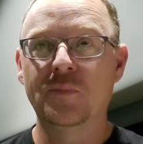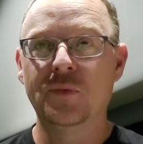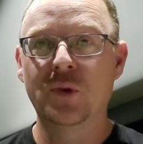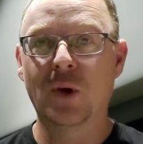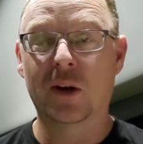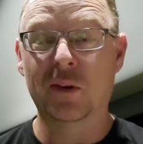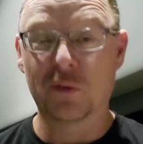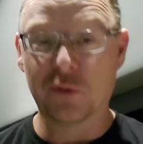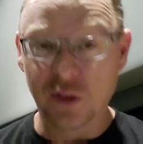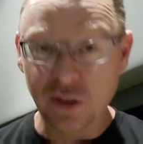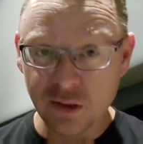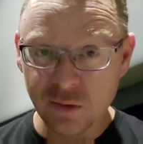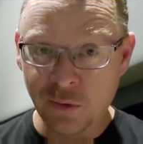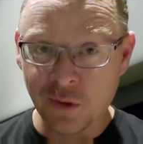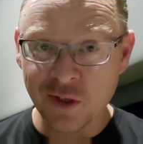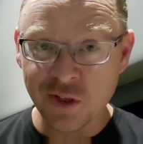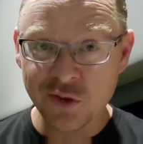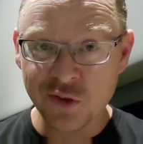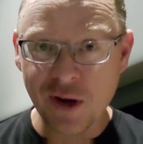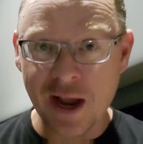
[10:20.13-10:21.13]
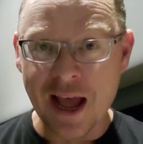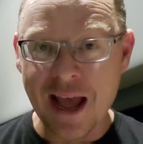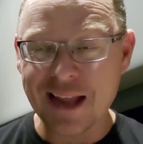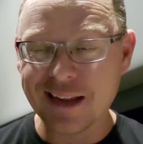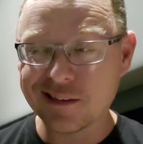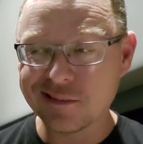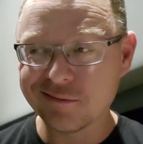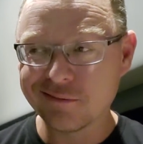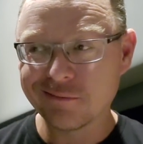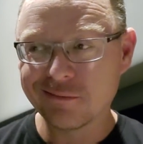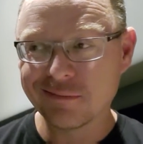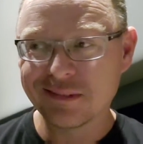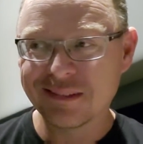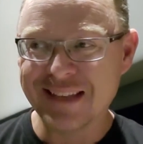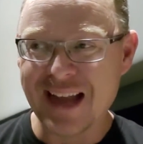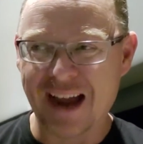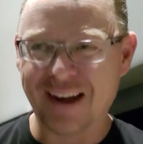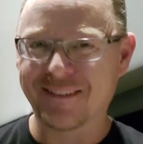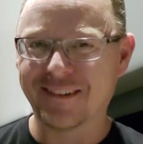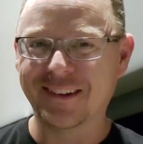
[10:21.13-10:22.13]
Do I really want to try?
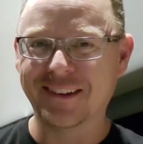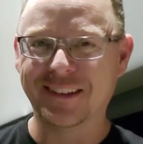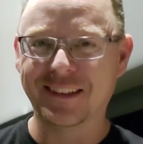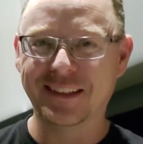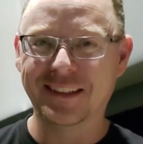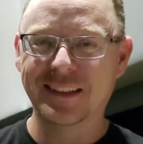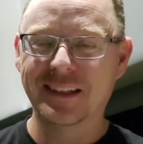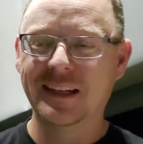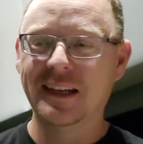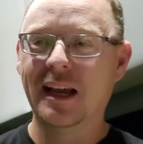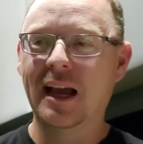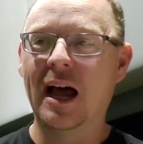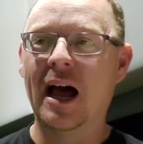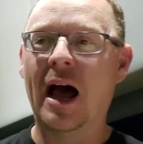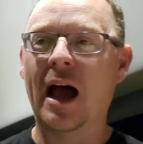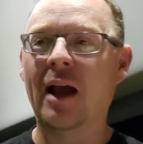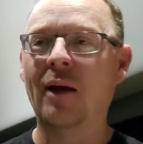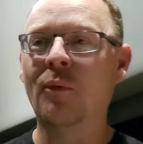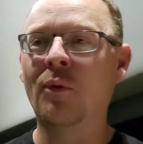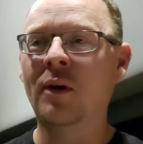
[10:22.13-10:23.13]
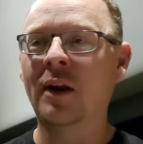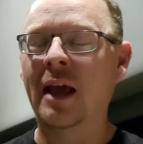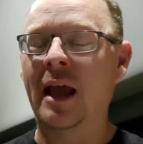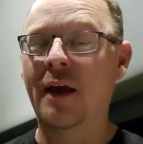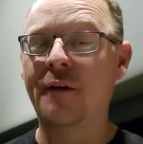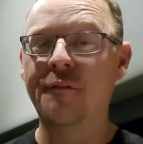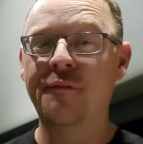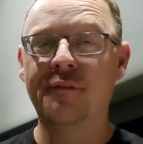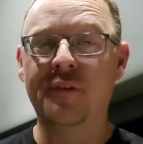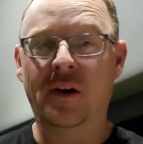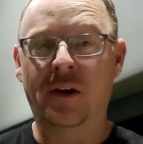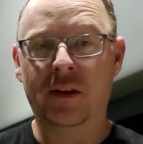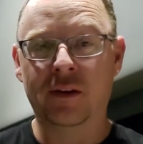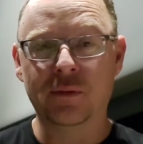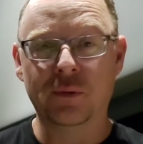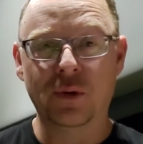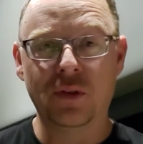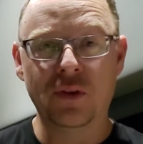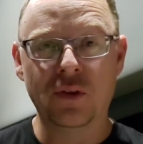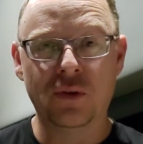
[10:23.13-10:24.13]
Not really. I want to have
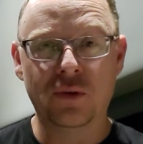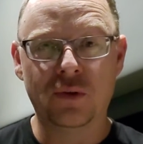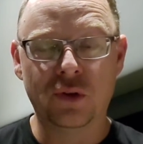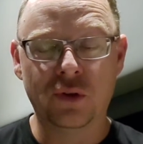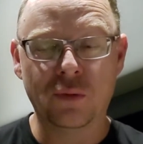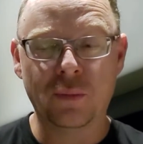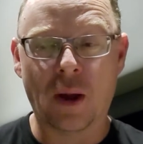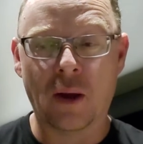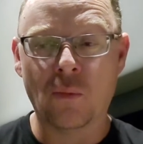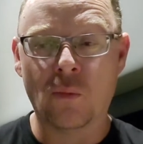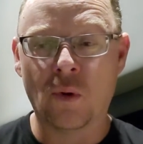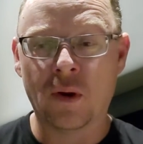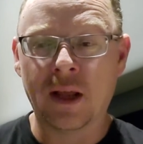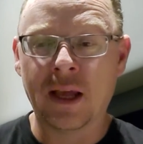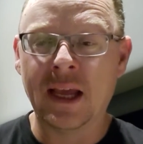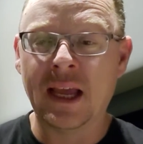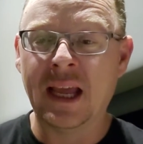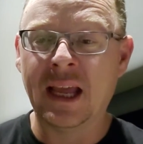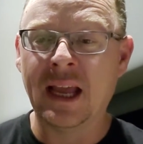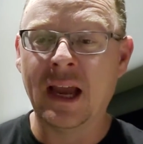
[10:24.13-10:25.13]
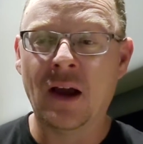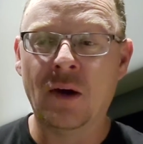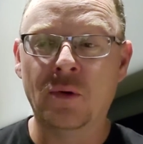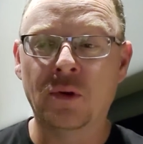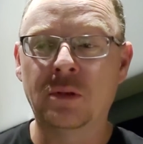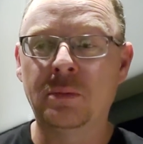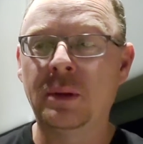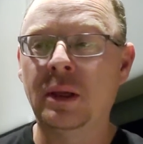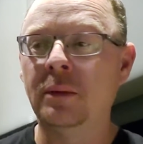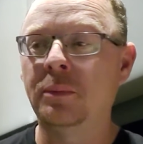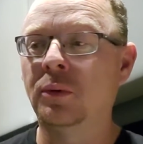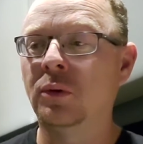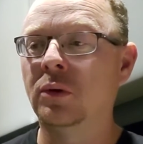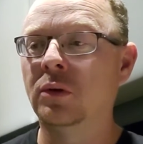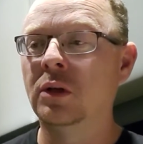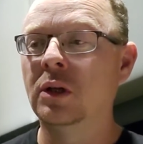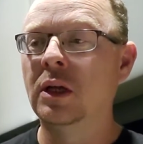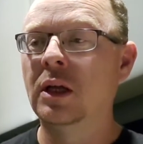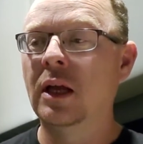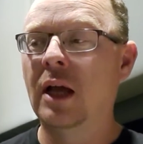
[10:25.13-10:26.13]
fun with YouTube. I want to hang out with people.